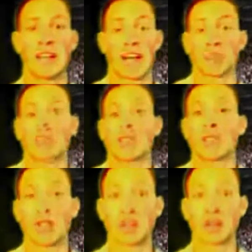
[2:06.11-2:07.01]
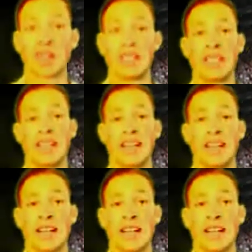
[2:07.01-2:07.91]
I'm 6'3",
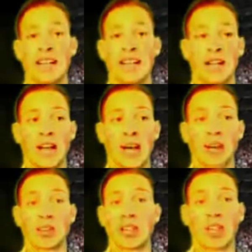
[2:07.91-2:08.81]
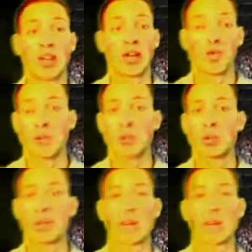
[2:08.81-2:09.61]
and I was dunking over people.